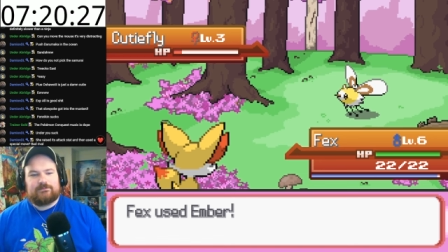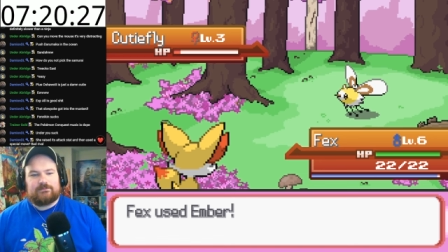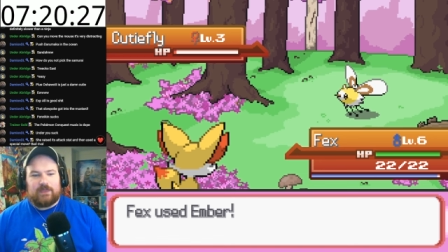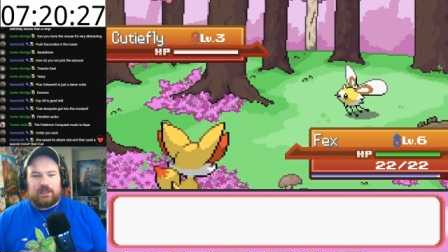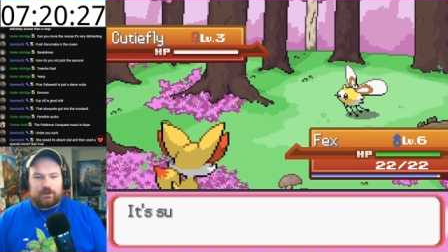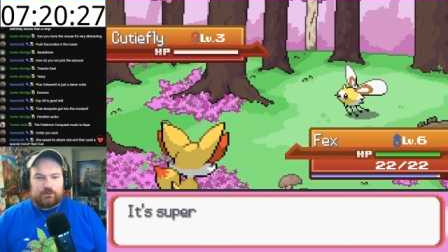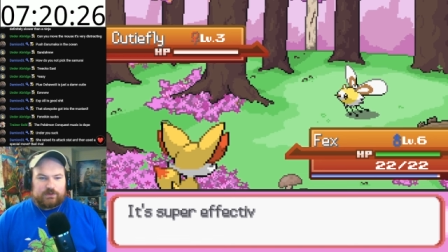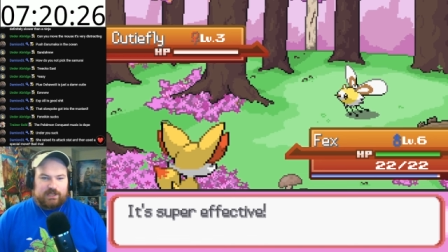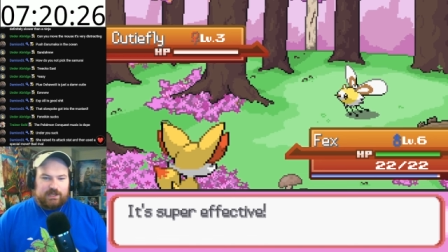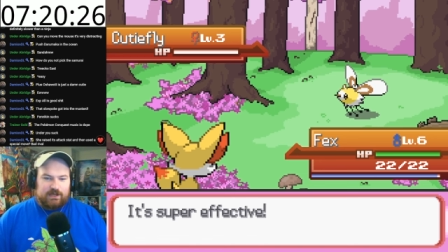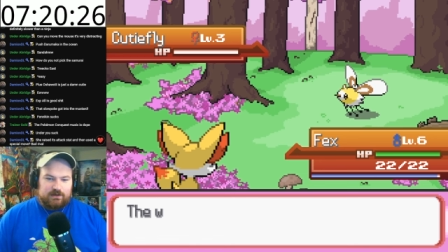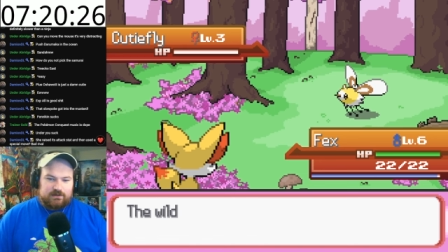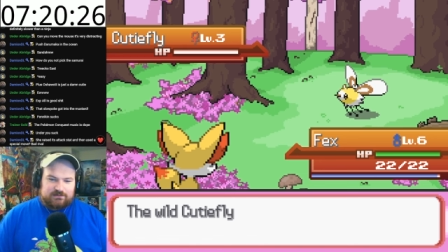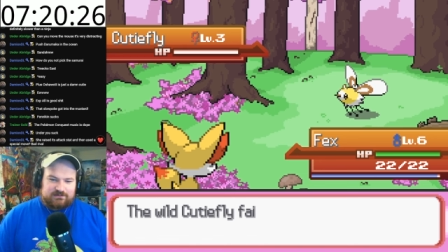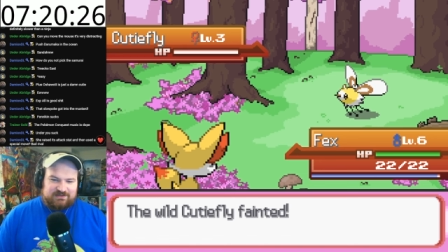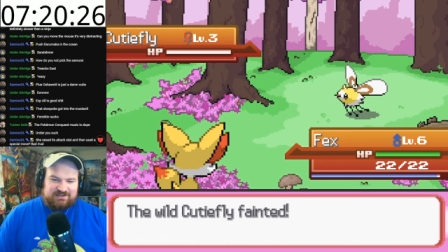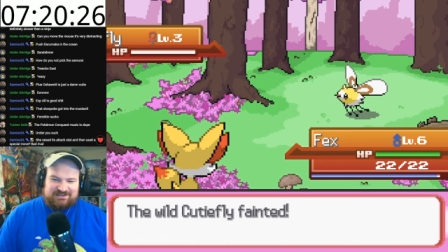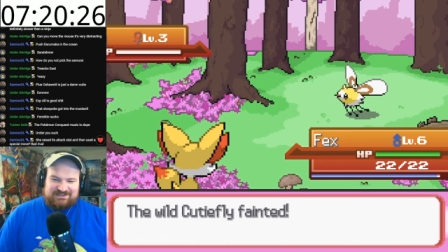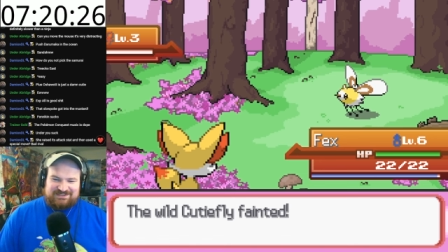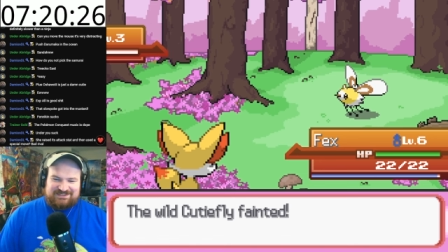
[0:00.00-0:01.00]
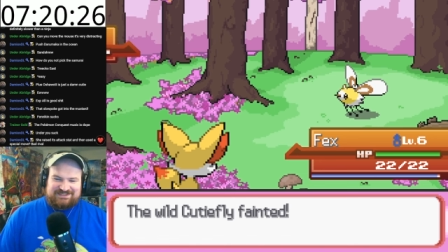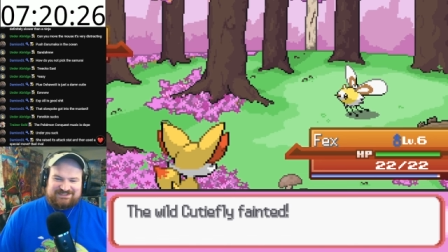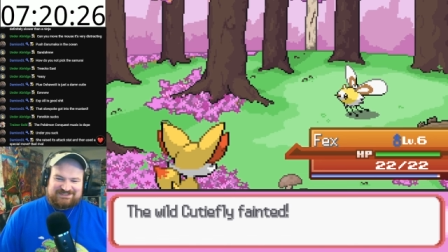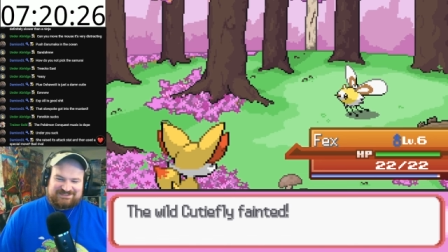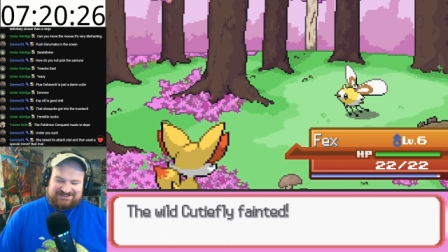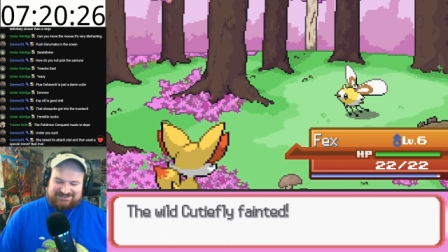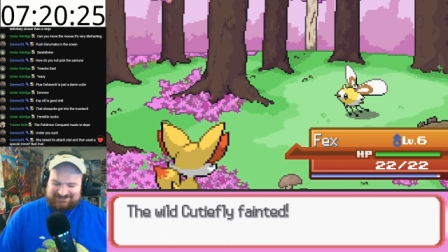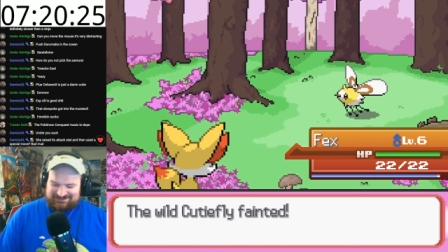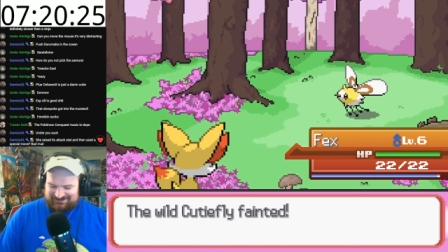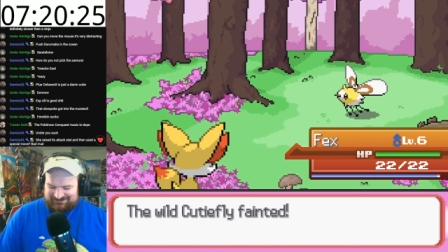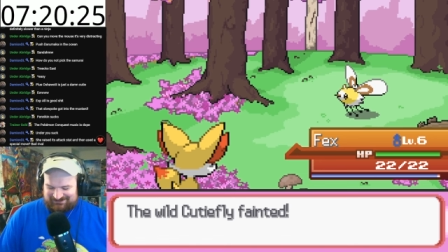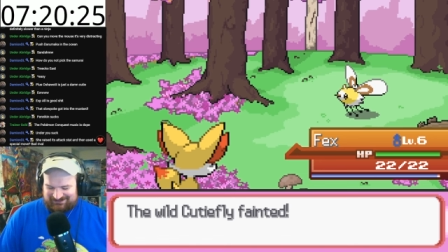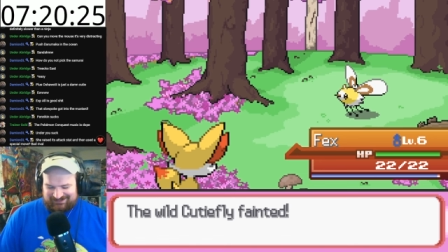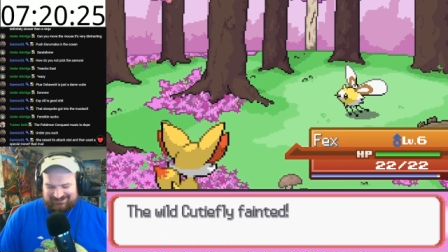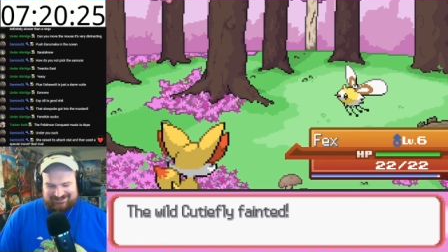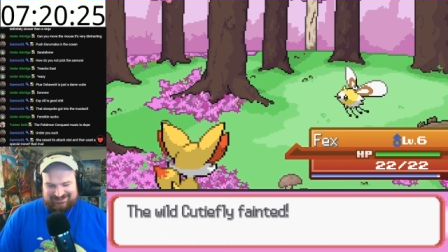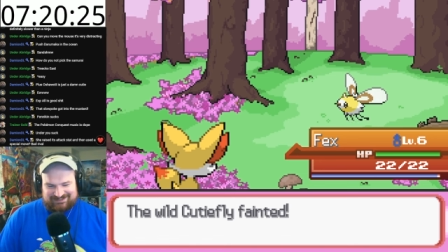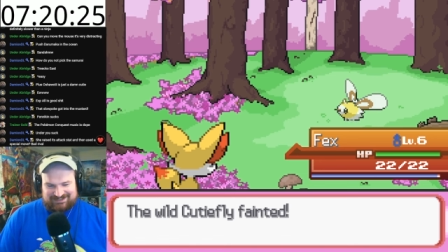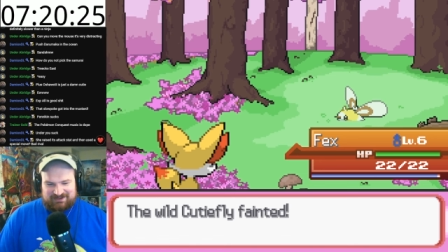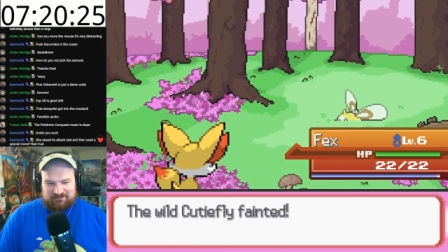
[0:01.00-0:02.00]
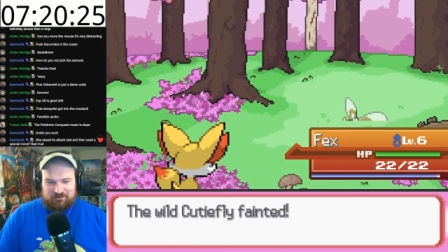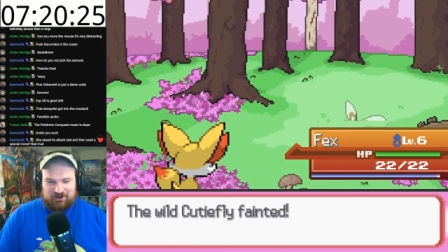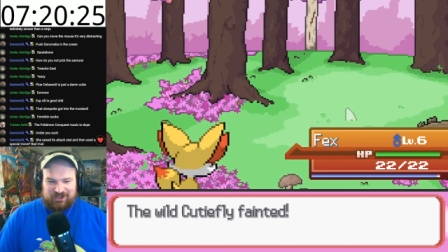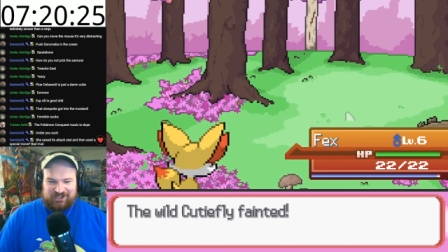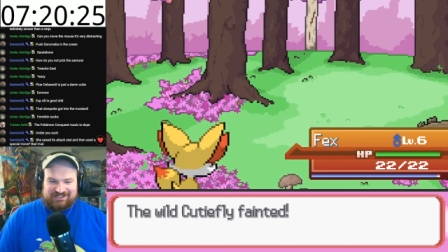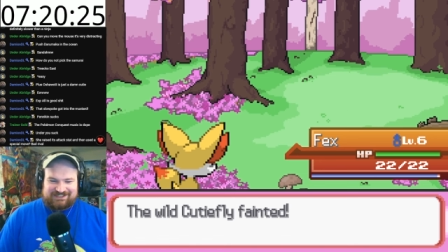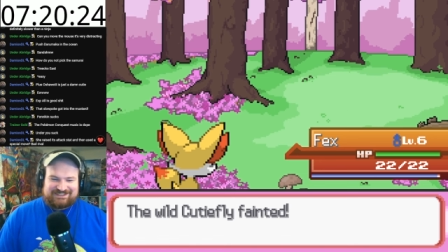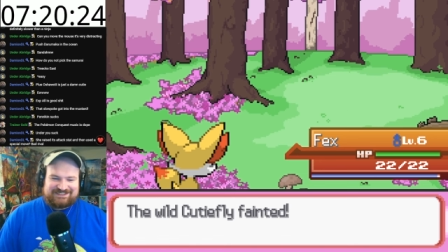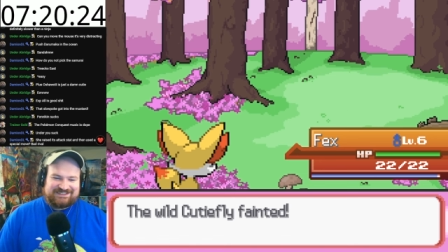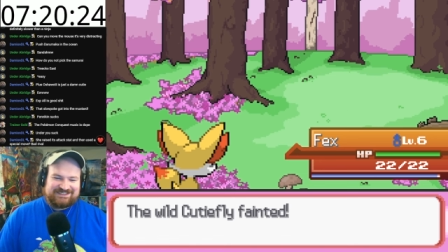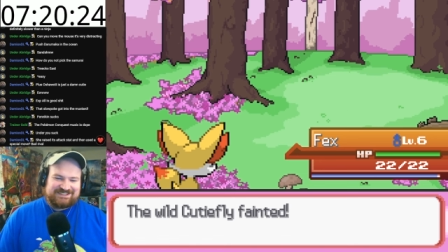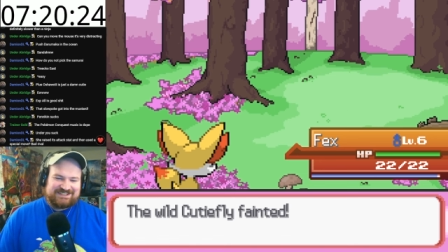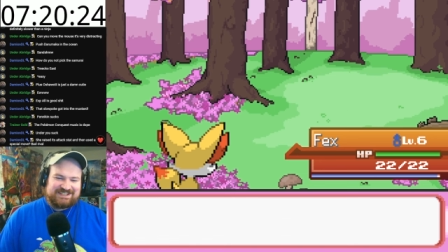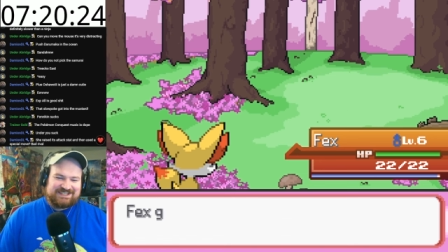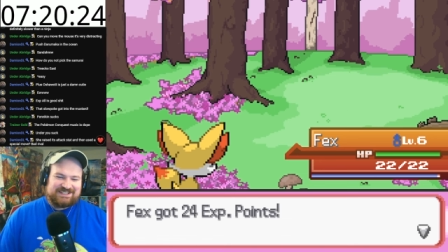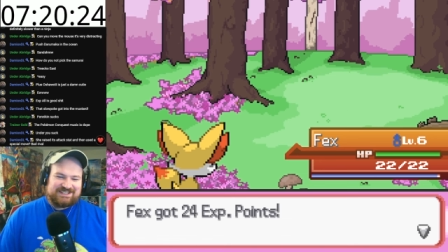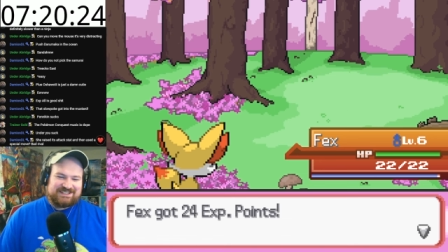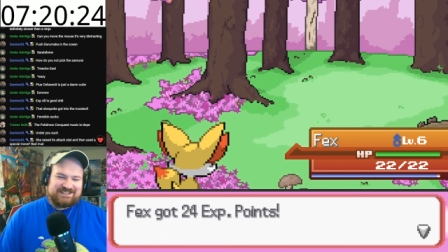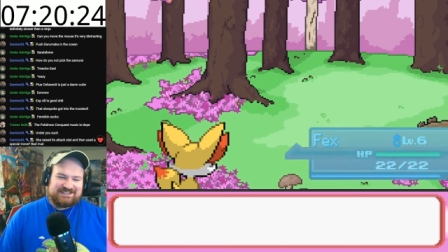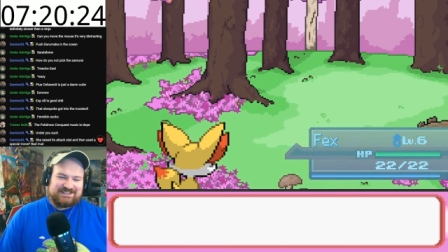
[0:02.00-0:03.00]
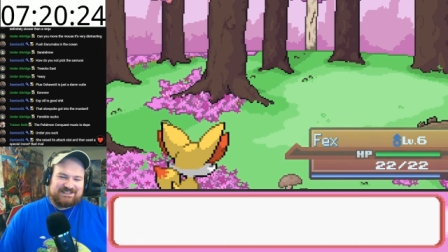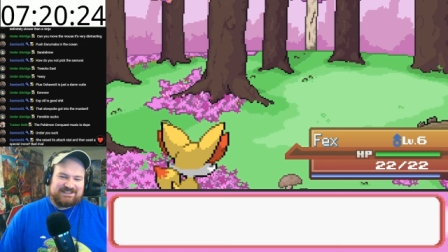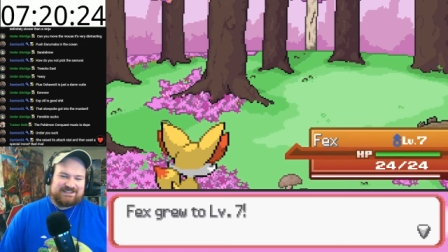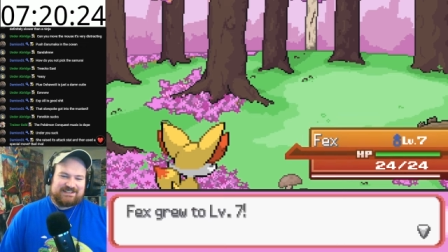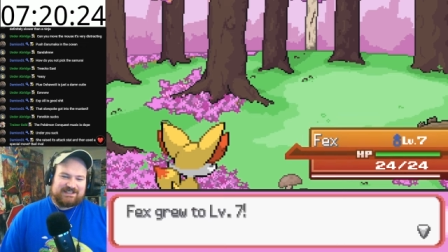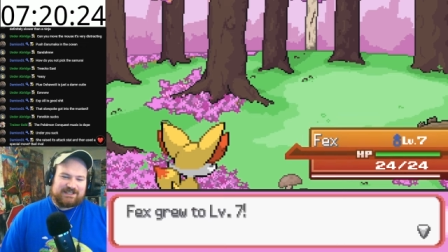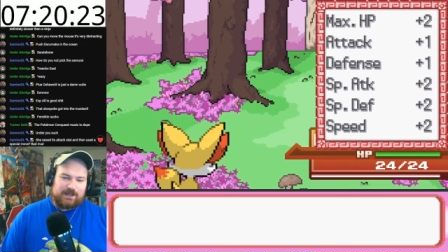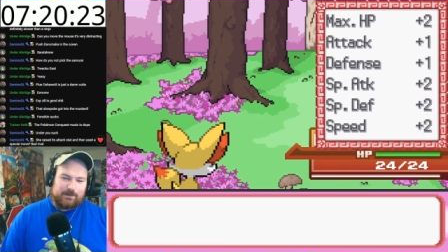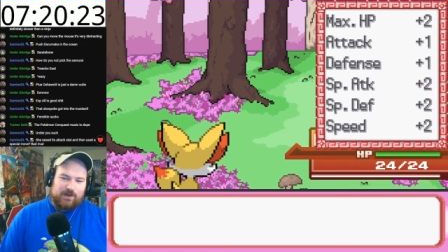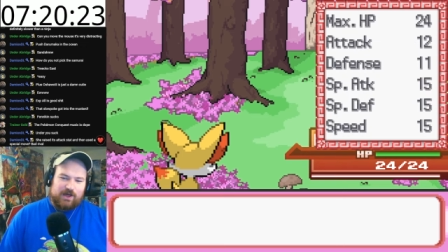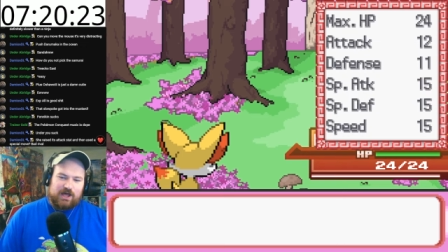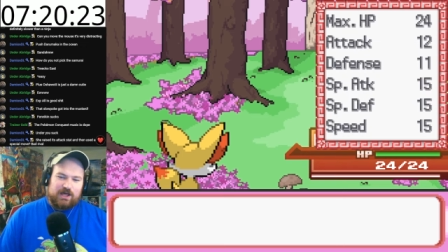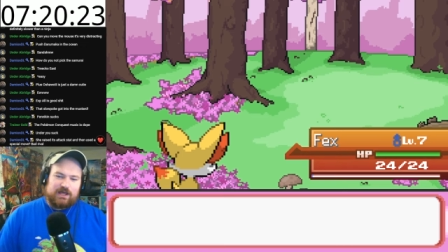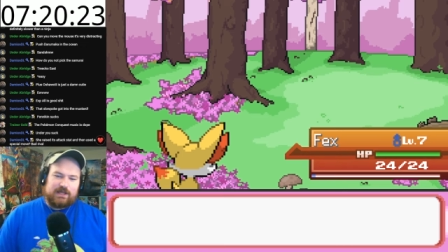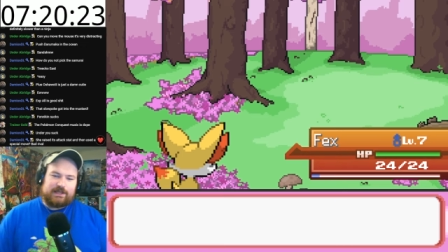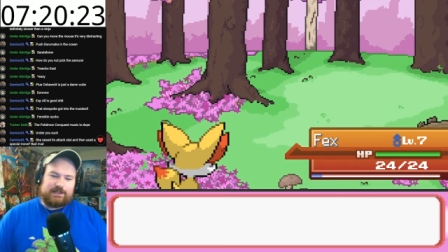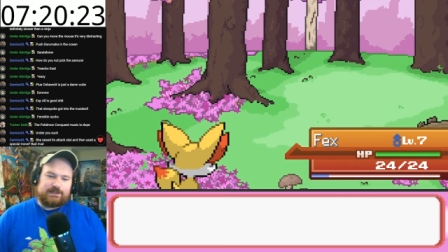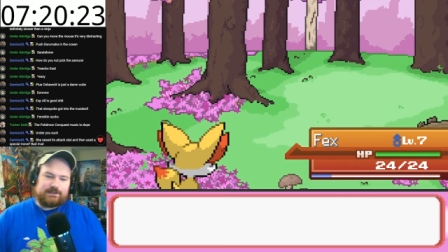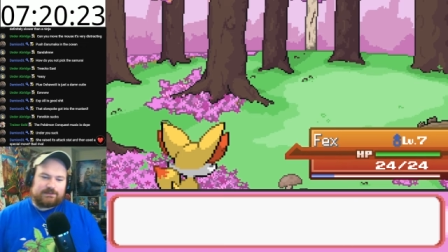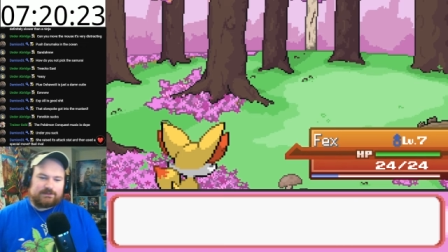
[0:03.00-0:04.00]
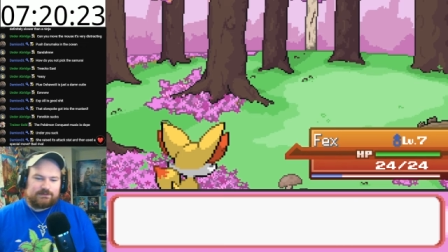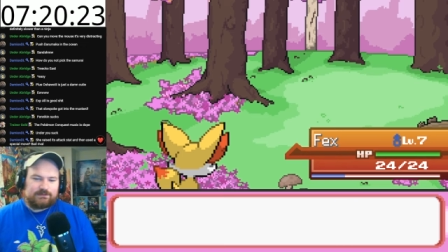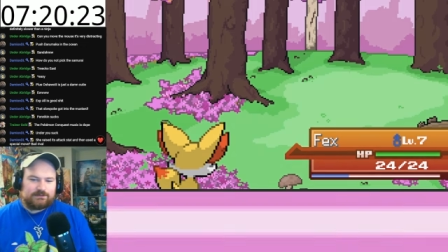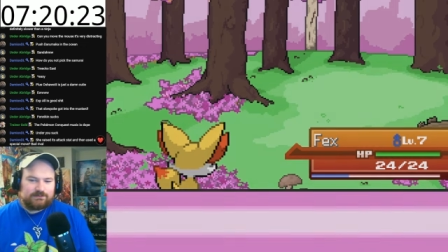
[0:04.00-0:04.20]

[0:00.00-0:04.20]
I don't care. Come on. Come on!